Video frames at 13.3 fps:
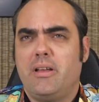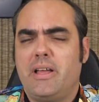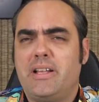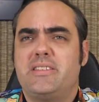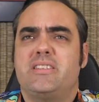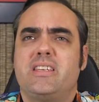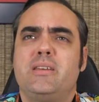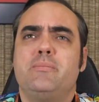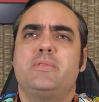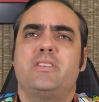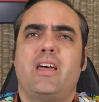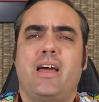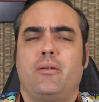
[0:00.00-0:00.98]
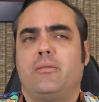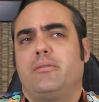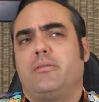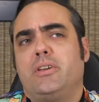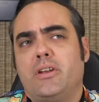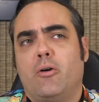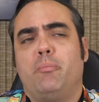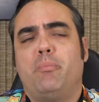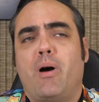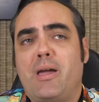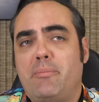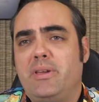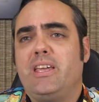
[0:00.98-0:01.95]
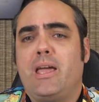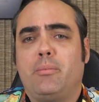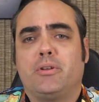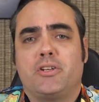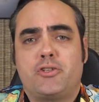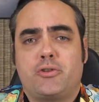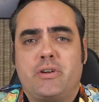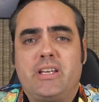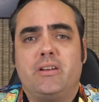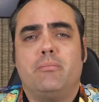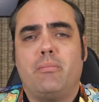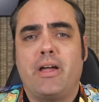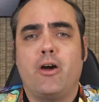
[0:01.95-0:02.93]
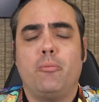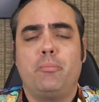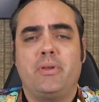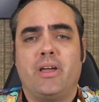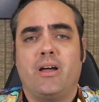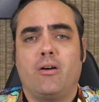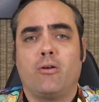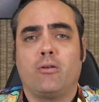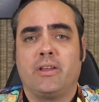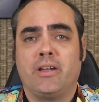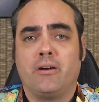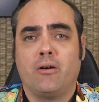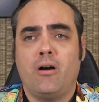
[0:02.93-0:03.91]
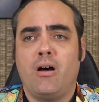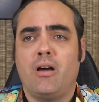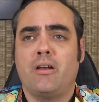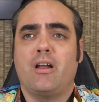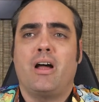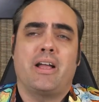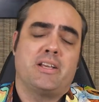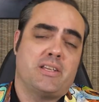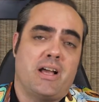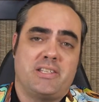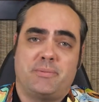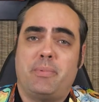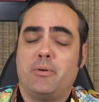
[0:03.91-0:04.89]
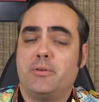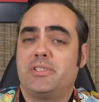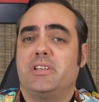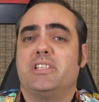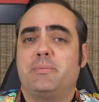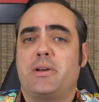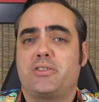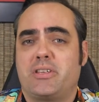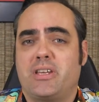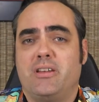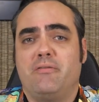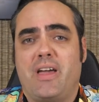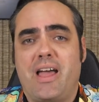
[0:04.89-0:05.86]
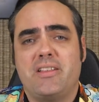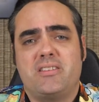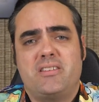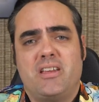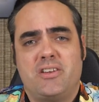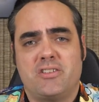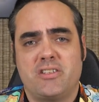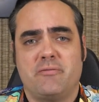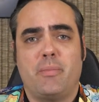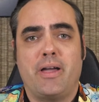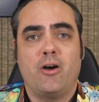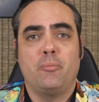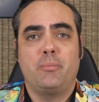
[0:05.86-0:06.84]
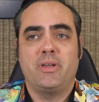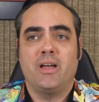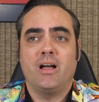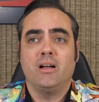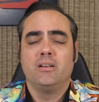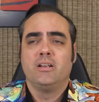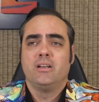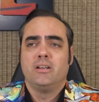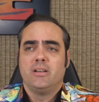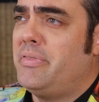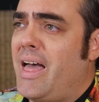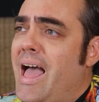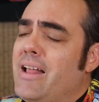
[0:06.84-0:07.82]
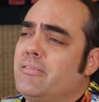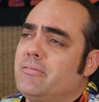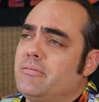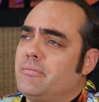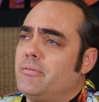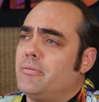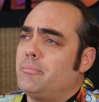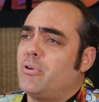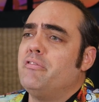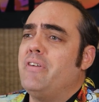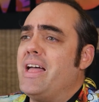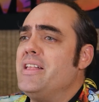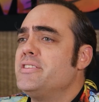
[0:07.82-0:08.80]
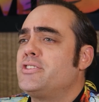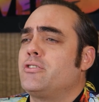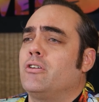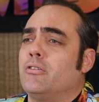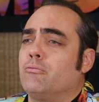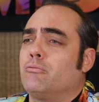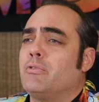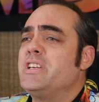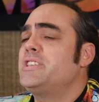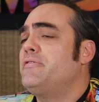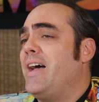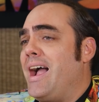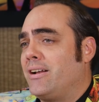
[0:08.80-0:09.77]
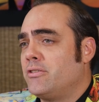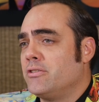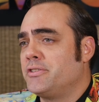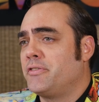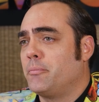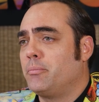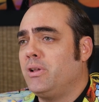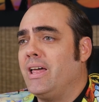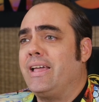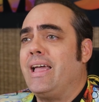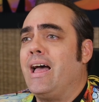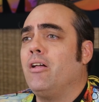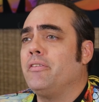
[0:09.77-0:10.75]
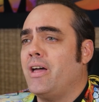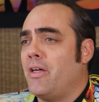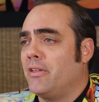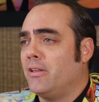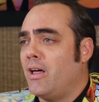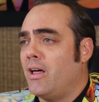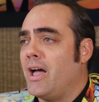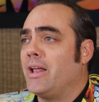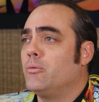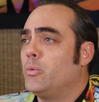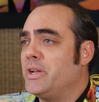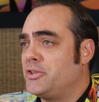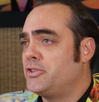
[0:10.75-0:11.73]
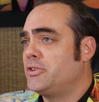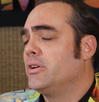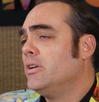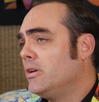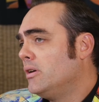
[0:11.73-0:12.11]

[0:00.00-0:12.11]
it seems that you know by being able to treat myopia earlier on, I, guess, I suppose especially advanced stages of myopia, that prevents certain risk factors for playing out down the line, which